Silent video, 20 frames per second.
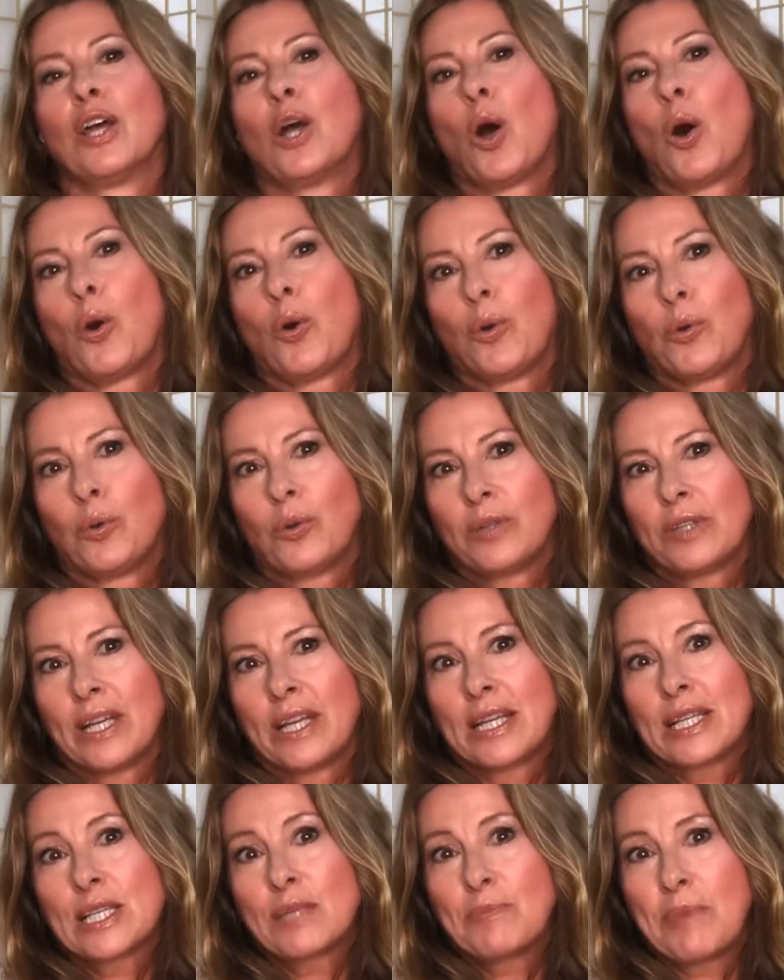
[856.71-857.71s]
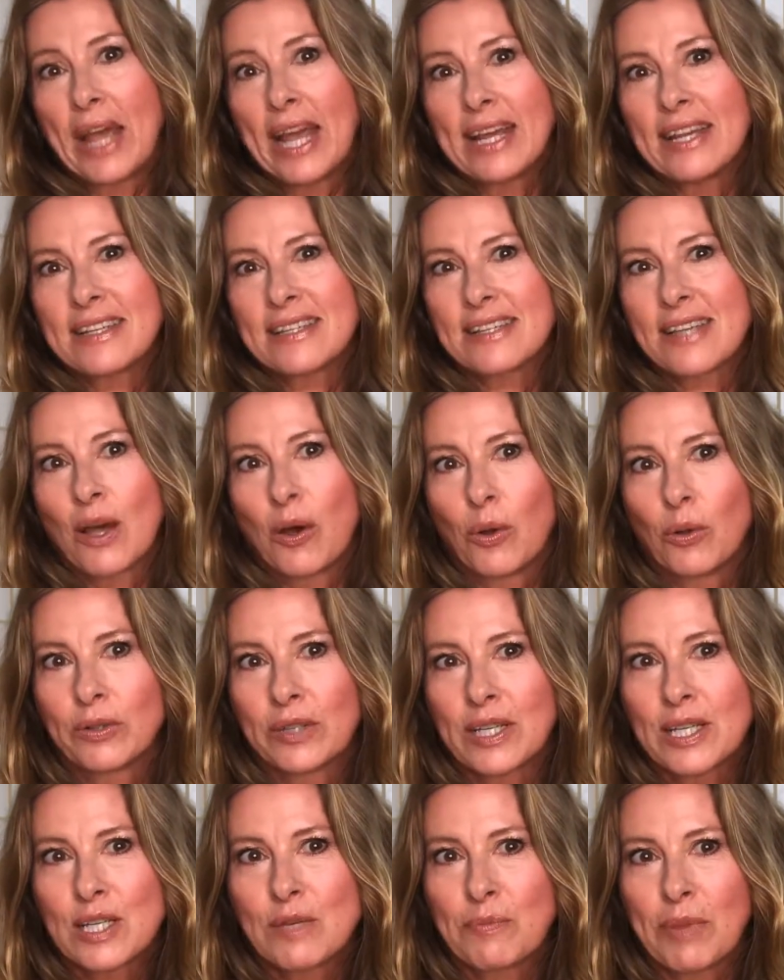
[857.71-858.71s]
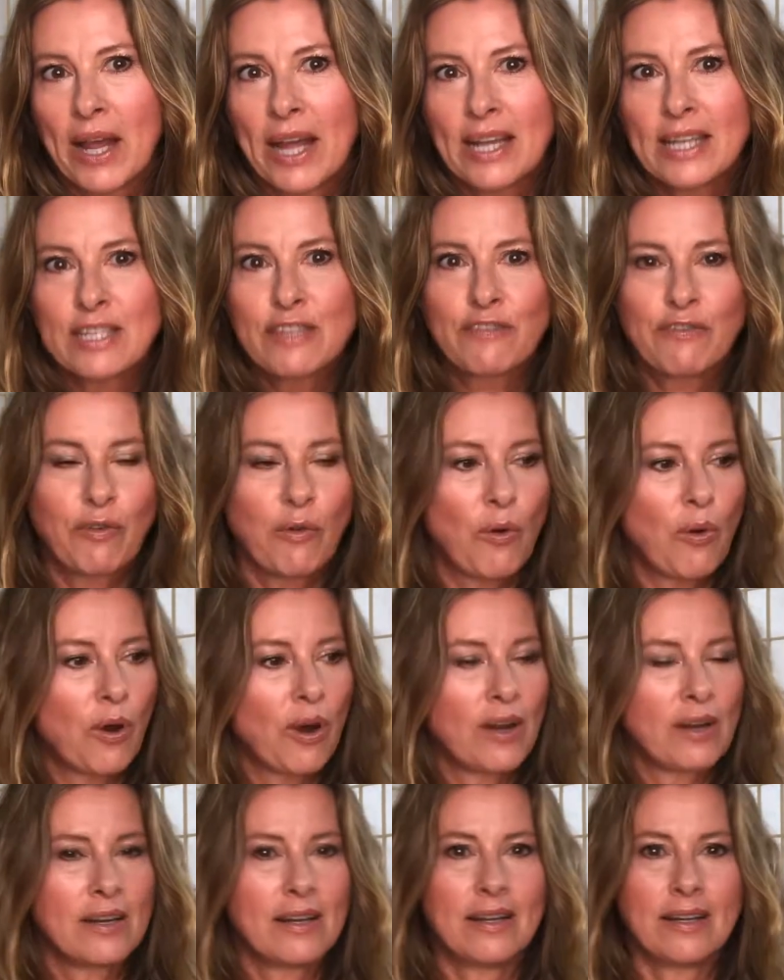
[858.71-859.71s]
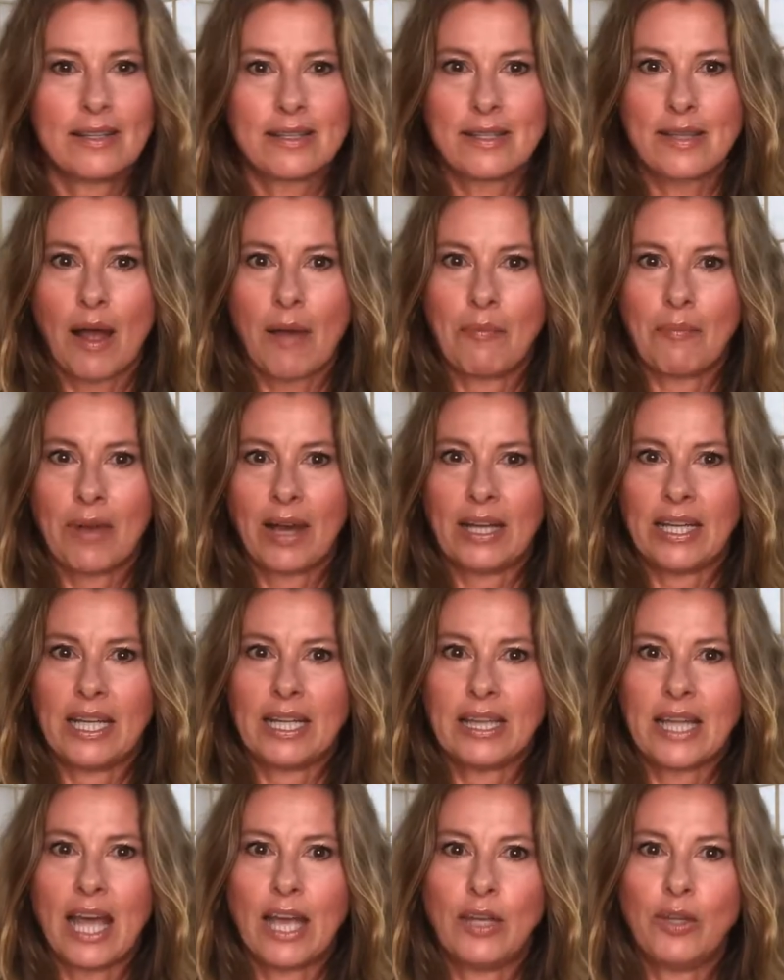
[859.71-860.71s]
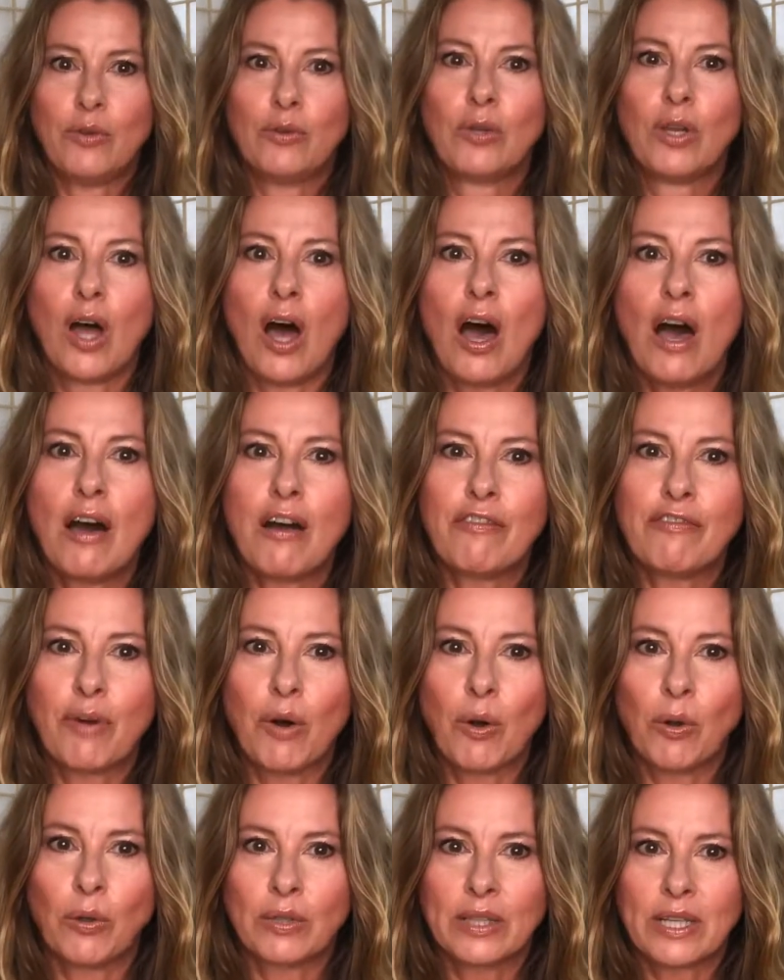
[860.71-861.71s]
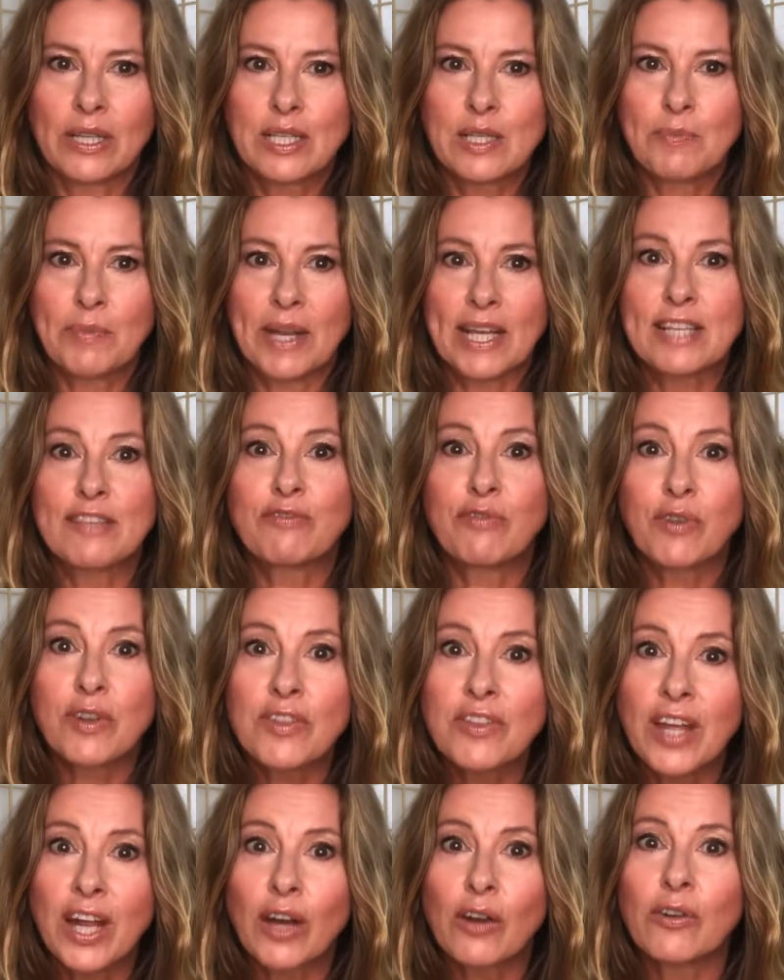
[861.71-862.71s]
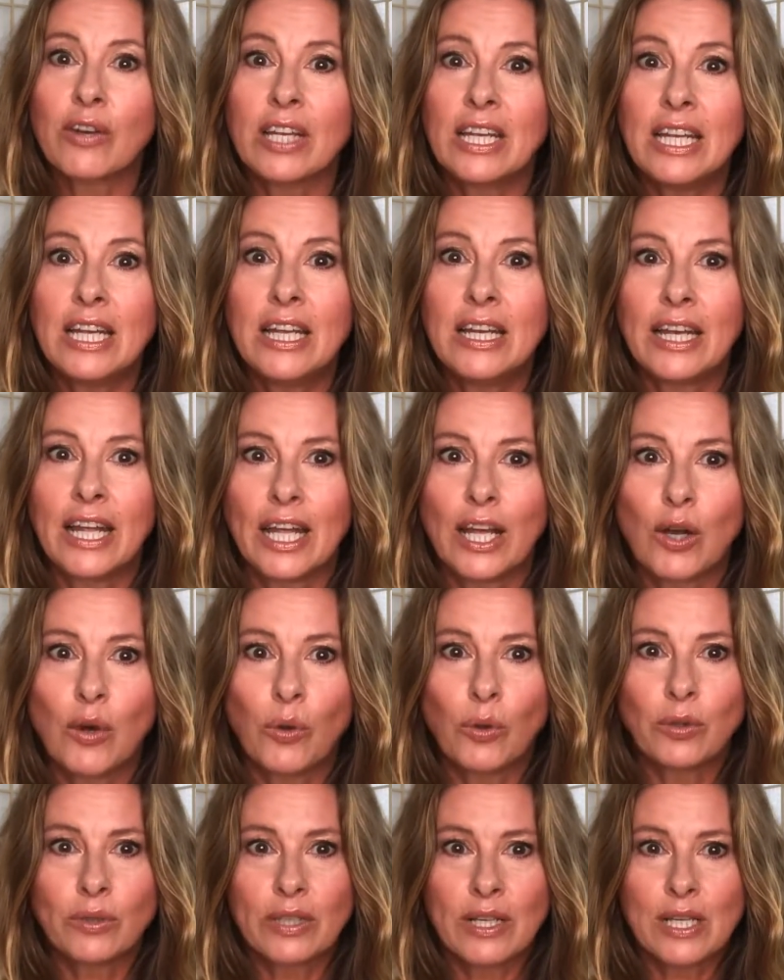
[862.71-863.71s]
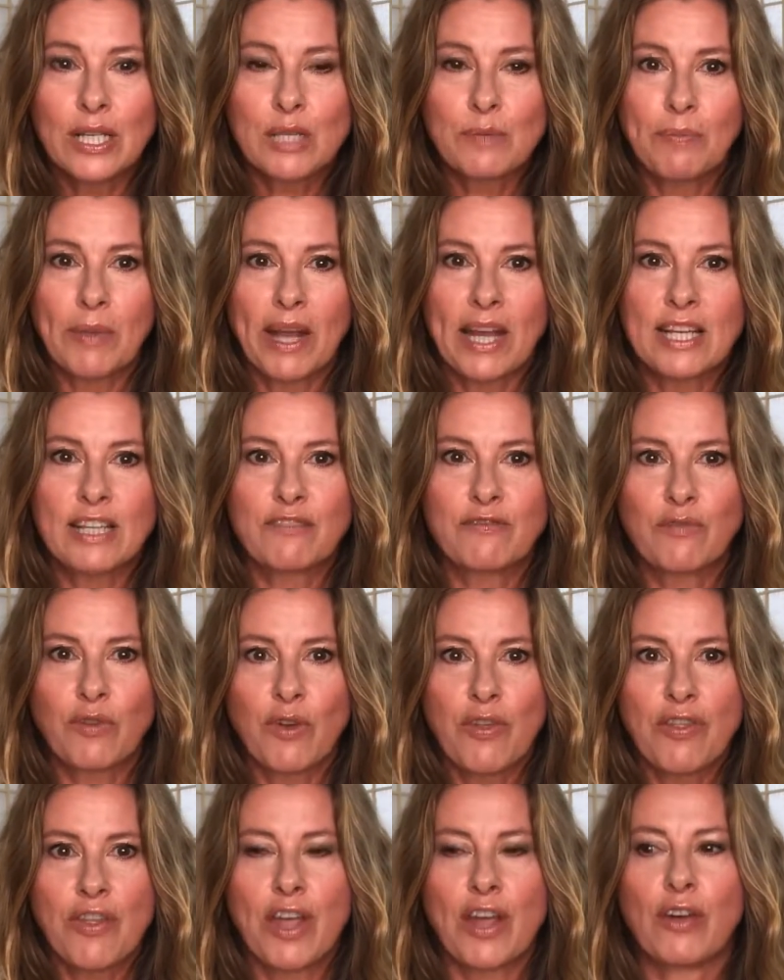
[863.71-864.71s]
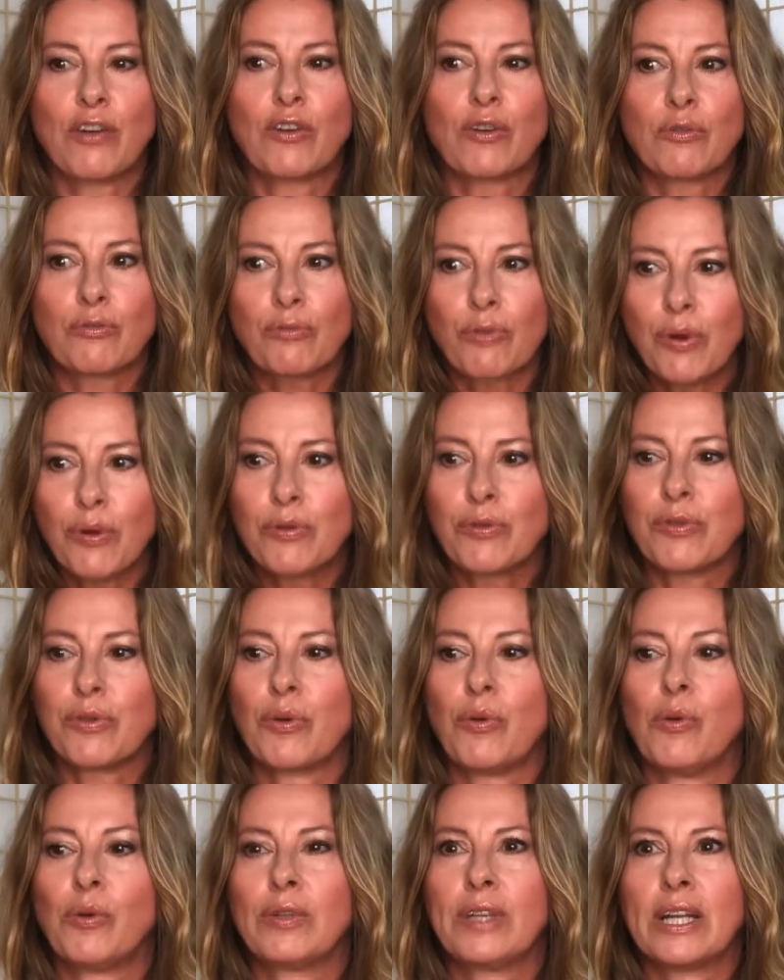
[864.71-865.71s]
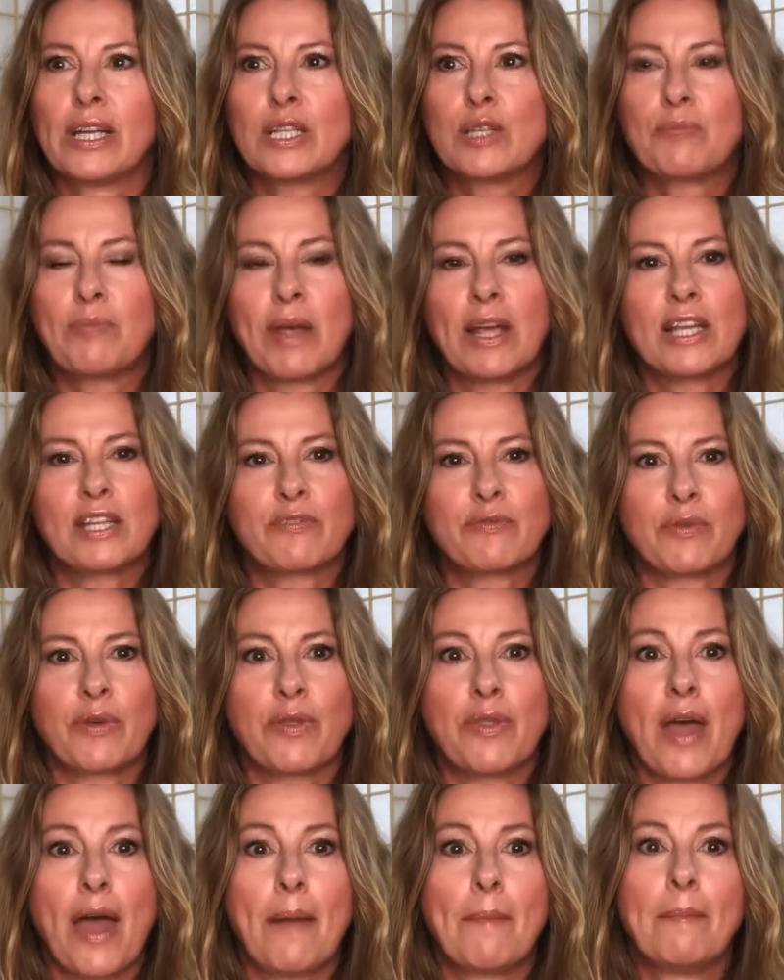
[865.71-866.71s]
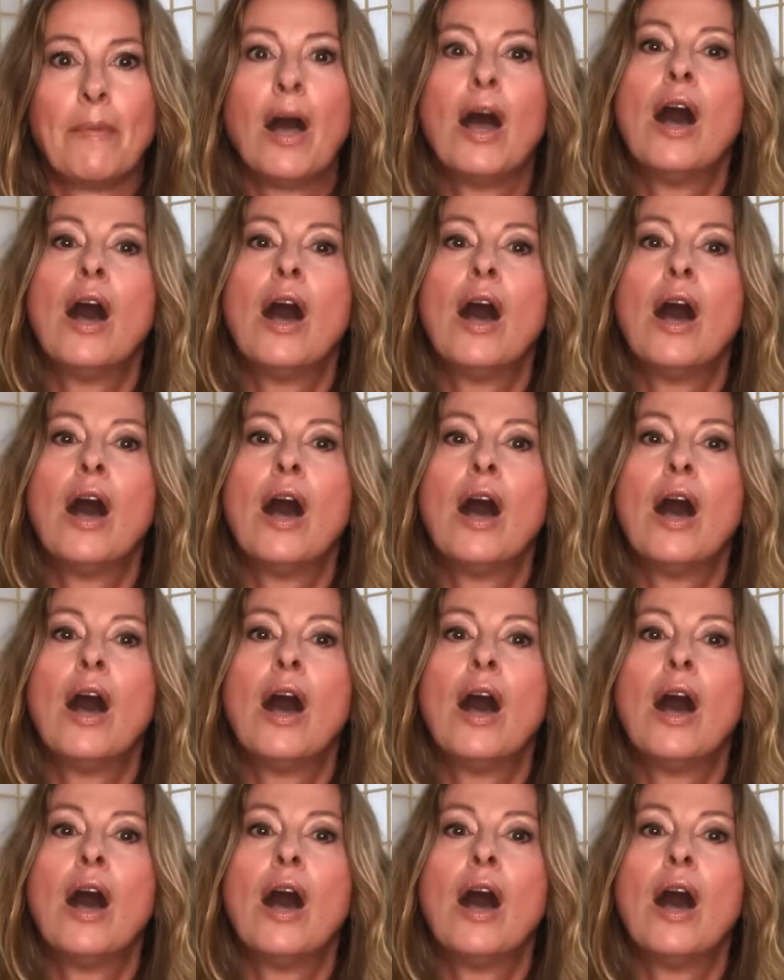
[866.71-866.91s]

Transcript: Holding space for somebody that you love, holding space for their healing, holding space for their growth, holding space for them